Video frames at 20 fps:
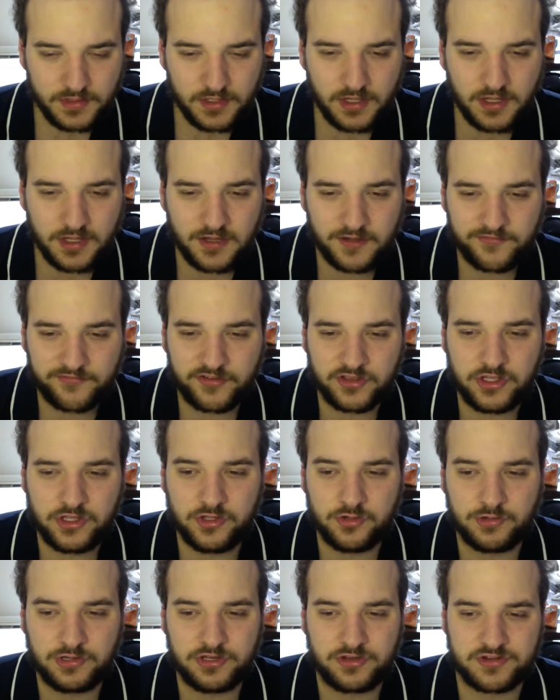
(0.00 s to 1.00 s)
uh, for
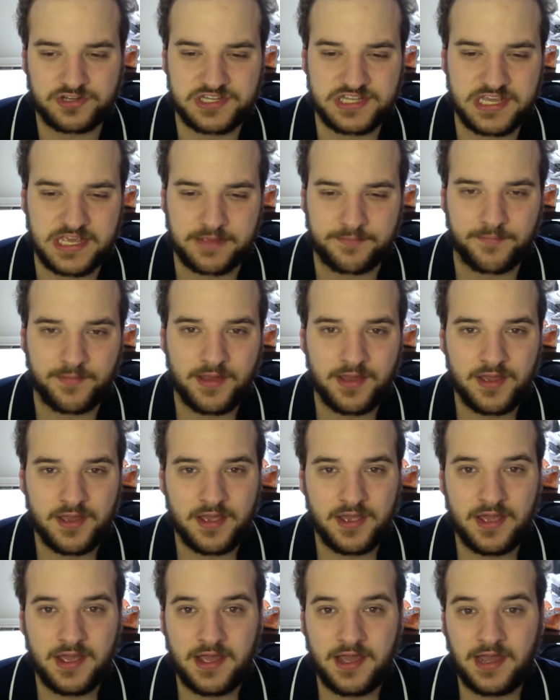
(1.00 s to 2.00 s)
you and your team.
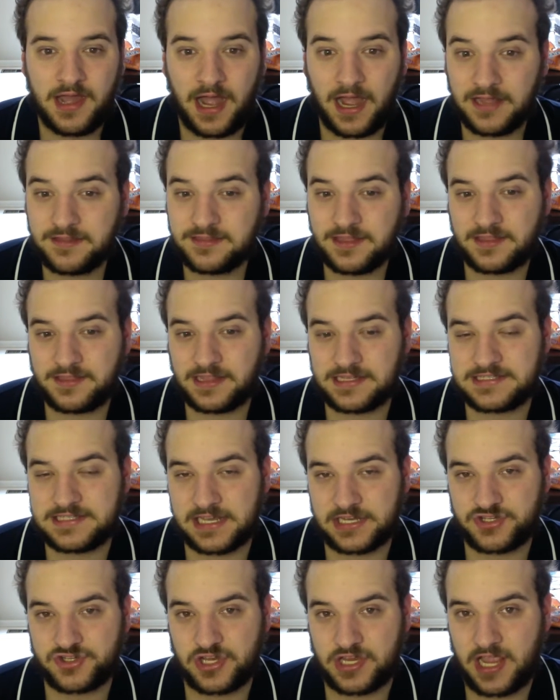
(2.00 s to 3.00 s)
I think that's
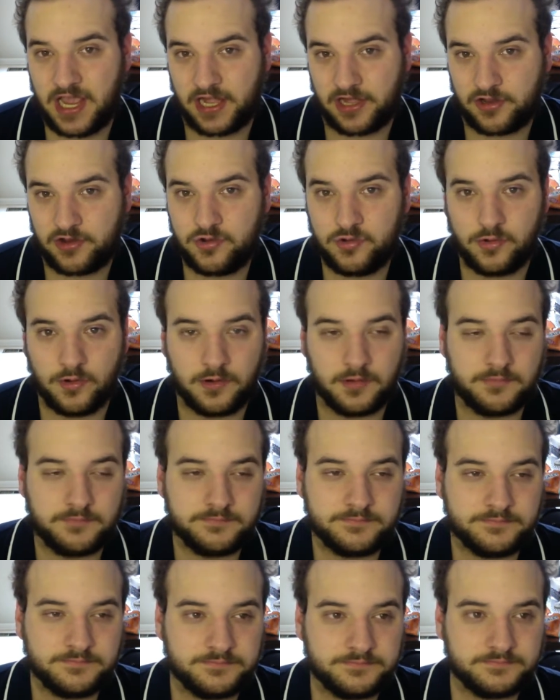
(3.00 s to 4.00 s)
actually kind of cool.
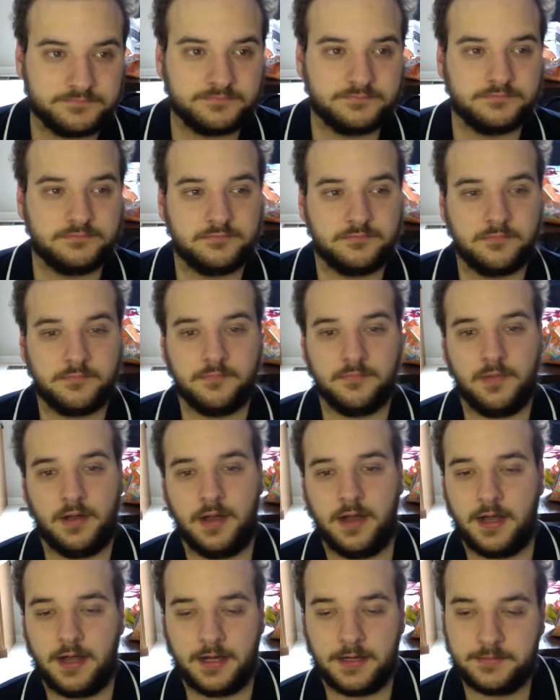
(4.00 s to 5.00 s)

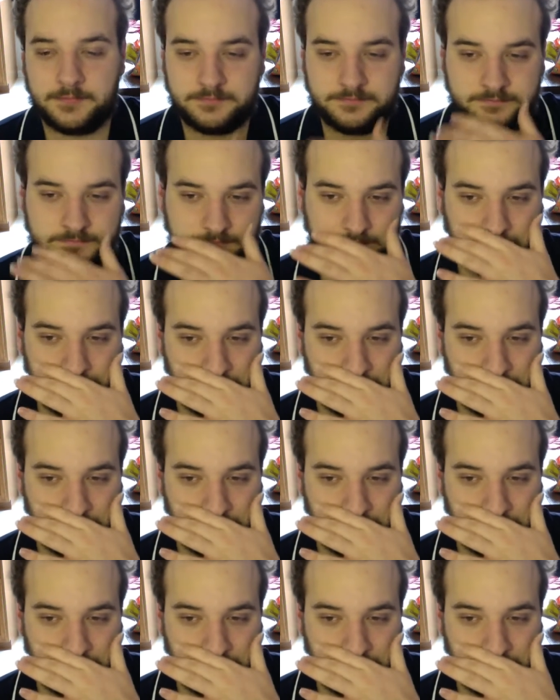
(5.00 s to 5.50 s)
Um,